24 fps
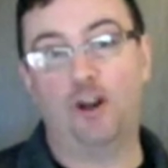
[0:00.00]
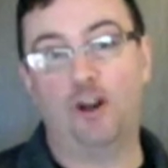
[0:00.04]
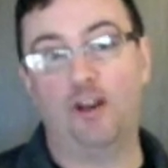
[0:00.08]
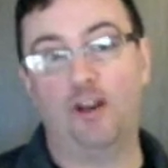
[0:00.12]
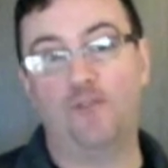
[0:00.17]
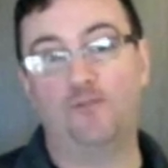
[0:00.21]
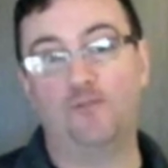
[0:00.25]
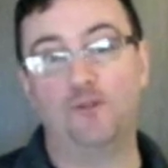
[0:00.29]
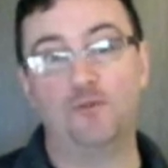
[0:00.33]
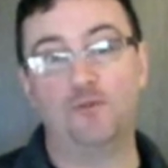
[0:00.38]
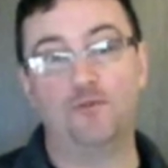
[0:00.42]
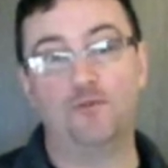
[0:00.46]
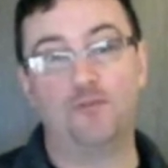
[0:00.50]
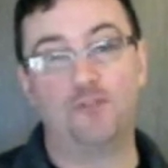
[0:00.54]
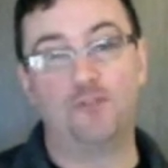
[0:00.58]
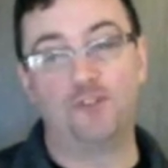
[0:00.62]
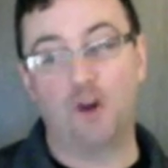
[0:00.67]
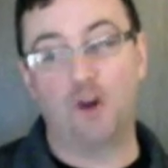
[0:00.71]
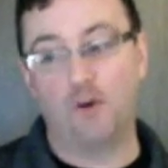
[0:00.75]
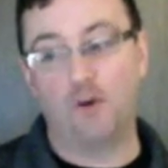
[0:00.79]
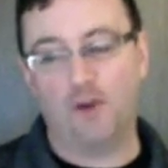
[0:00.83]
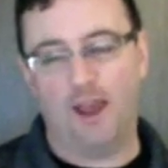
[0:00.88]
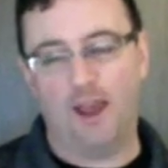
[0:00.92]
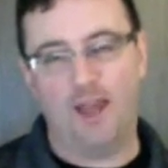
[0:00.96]
If you
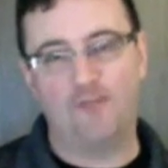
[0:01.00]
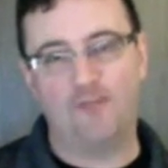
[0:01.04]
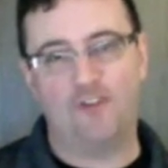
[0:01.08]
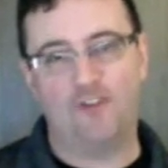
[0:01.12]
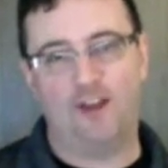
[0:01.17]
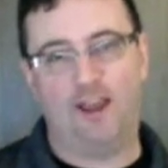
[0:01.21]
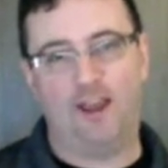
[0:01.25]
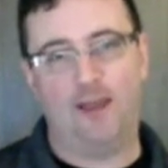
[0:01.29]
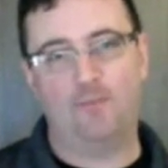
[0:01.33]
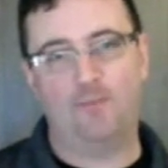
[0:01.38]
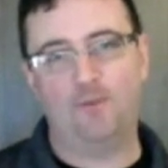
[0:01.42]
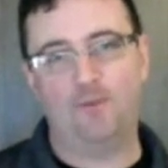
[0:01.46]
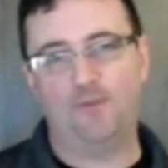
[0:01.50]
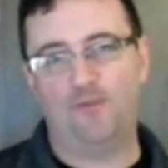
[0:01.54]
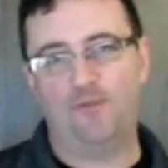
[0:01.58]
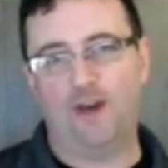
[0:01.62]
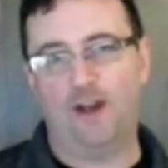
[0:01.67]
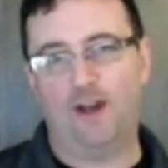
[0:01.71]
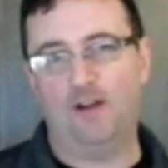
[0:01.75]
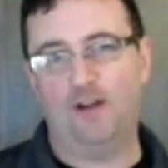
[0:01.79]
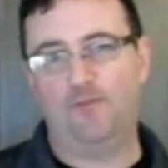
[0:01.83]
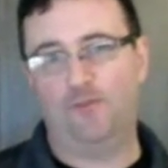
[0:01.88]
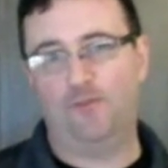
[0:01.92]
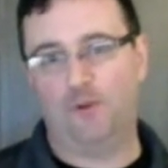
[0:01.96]
don't have an
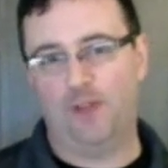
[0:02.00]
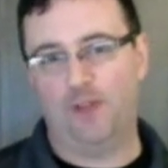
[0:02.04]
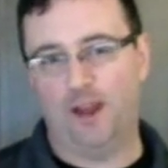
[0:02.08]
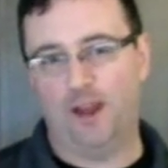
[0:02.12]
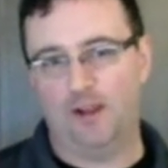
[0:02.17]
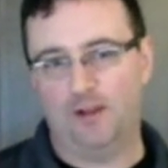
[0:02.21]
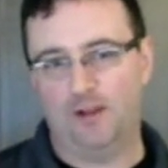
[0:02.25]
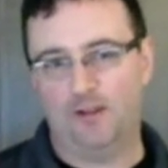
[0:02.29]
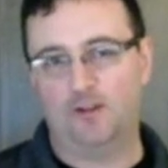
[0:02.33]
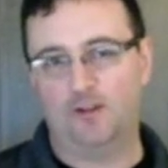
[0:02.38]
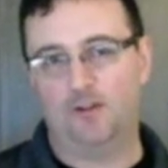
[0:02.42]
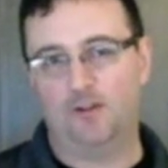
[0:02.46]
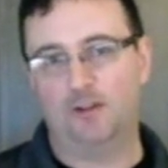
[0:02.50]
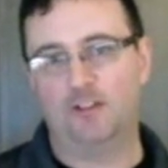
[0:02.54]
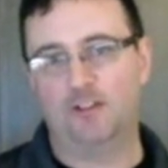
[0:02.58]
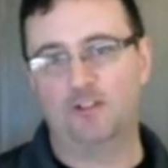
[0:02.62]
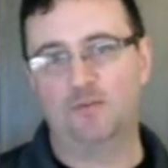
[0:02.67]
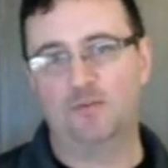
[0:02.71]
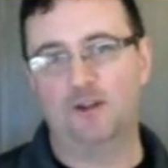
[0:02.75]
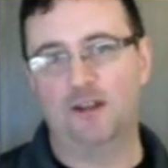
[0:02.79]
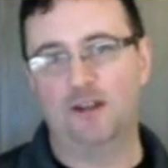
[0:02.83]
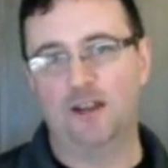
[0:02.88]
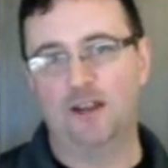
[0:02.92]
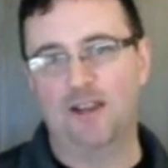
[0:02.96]
amplifier for that electric
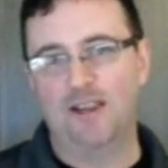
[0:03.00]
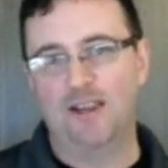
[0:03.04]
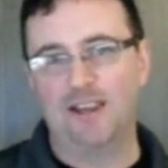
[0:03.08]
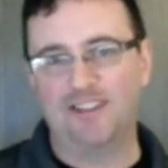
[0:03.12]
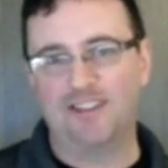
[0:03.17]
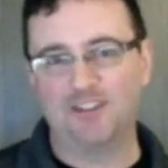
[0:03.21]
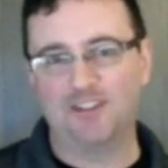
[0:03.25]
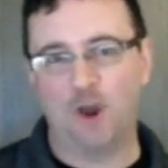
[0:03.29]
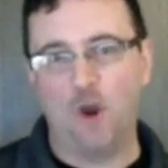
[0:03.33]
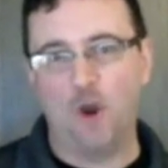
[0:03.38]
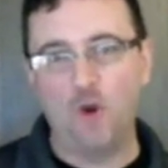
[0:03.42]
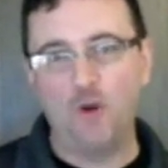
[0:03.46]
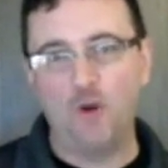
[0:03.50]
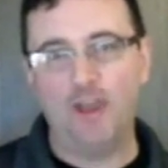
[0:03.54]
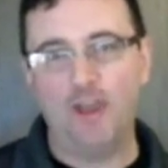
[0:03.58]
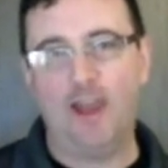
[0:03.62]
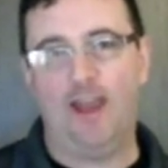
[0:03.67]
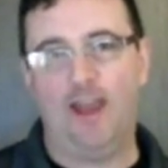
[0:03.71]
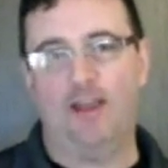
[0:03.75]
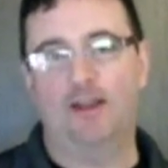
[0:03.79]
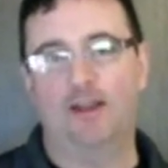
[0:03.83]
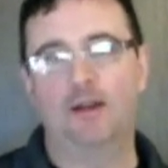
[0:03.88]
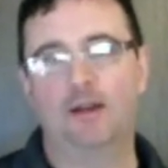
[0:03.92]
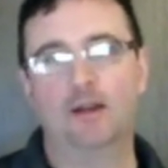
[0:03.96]
instrument, it's
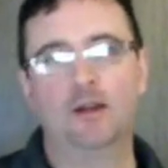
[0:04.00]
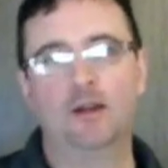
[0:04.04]
okay.